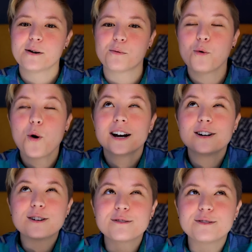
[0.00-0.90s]

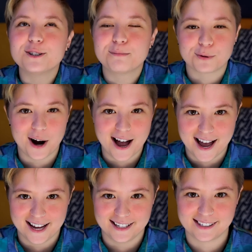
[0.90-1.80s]
wonderful
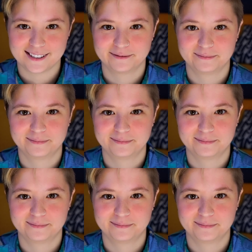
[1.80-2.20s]
prize.